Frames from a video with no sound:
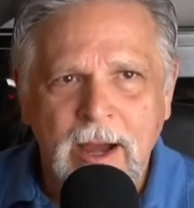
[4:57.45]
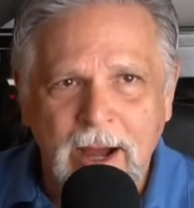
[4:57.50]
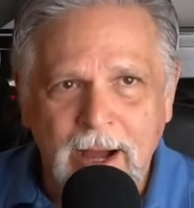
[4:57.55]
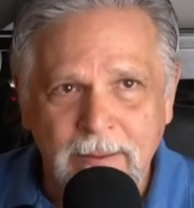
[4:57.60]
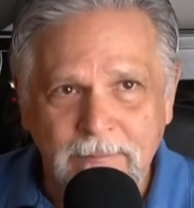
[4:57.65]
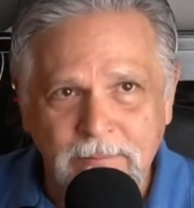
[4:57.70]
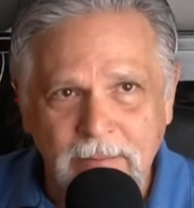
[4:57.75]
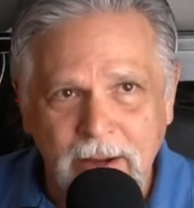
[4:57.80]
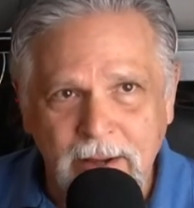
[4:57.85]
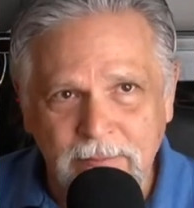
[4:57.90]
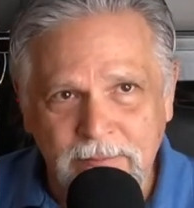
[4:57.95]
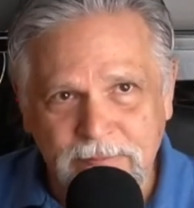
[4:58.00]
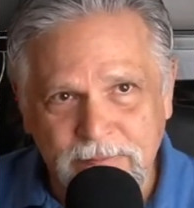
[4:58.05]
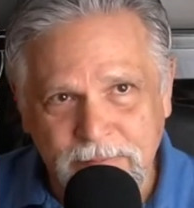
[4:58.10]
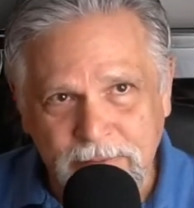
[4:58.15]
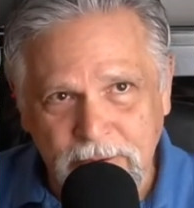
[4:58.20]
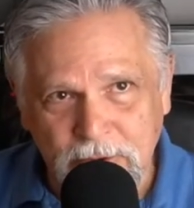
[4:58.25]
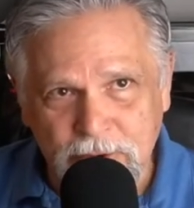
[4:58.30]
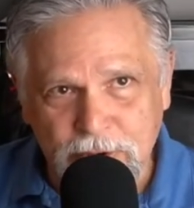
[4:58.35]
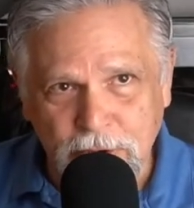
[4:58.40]
of, of
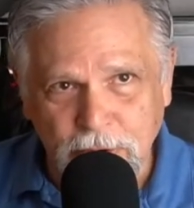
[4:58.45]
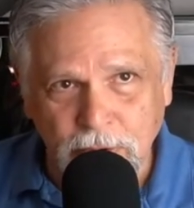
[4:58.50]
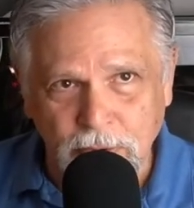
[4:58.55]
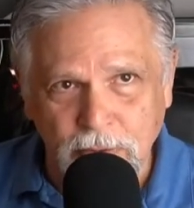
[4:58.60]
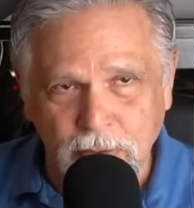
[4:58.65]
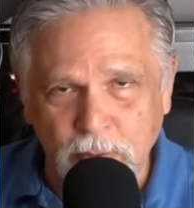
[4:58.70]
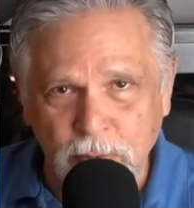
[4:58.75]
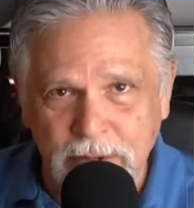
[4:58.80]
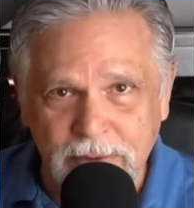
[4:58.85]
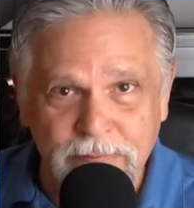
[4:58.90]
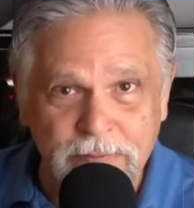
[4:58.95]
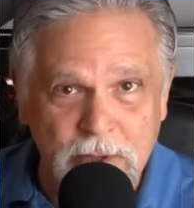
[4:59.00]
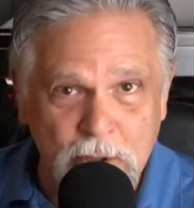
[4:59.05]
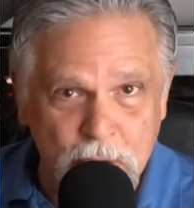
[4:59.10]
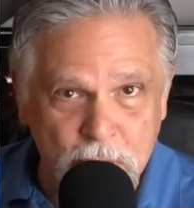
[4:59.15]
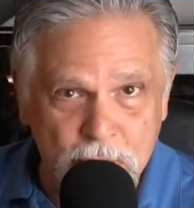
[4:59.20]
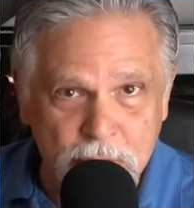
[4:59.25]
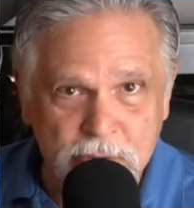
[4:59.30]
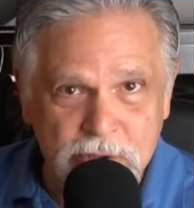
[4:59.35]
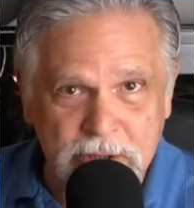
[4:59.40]
filter
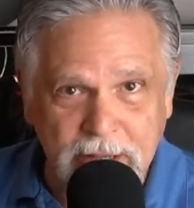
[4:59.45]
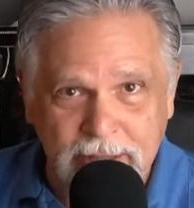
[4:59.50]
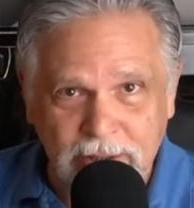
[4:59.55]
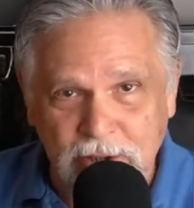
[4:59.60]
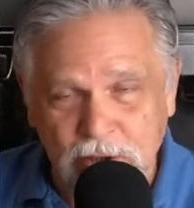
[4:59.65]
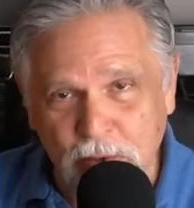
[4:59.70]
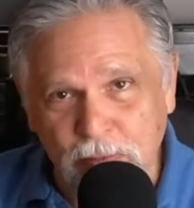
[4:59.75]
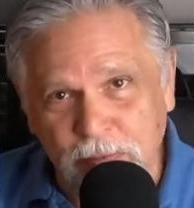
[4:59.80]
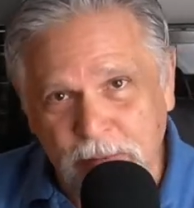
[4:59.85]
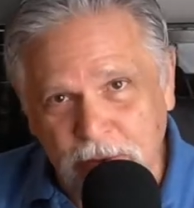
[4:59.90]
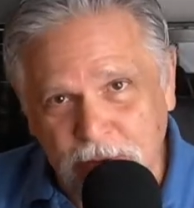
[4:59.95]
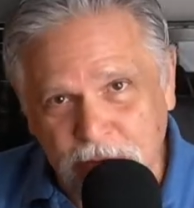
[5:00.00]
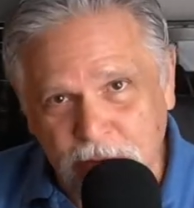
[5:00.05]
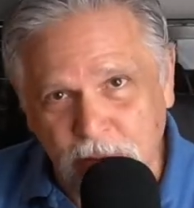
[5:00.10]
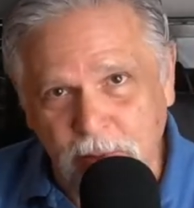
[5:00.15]
reviews, like new filter